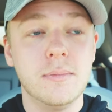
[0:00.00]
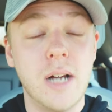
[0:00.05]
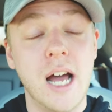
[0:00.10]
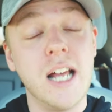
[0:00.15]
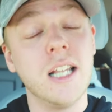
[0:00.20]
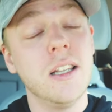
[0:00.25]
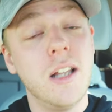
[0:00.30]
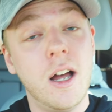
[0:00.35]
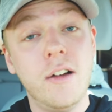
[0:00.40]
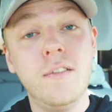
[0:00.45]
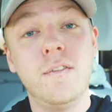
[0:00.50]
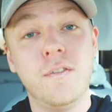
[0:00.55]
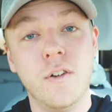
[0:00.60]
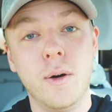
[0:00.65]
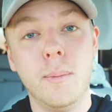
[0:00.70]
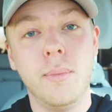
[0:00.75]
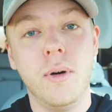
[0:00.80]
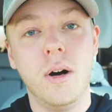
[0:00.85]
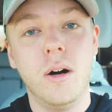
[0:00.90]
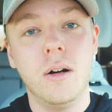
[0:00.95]
I love
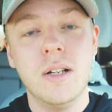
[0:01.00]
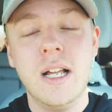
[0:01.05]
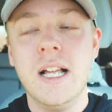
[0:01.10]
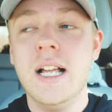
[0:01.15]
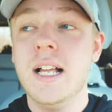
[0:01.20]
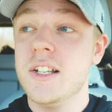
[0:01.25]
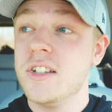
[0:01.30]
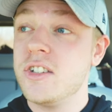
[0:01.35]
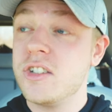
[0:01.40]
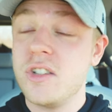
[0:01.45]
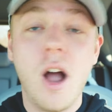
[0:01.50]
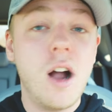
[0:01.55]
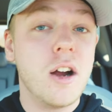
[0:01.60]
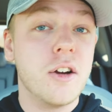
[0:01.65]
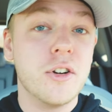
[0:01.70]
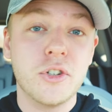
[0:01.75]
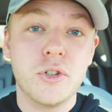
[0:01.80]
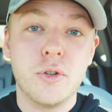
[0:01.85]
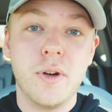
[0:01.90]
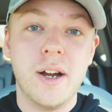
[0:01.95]
football.
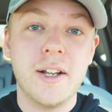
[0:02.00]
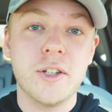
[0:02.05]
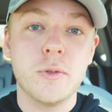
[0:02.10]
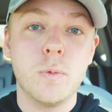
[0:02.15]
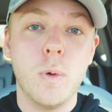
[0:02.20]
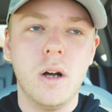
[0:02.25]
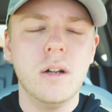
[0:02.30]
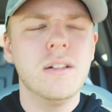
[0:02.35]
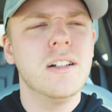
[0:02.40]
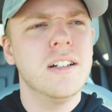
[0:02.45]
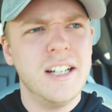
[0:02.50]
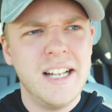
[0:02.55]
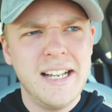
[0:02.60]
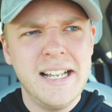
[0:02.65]
Soccer is great as well.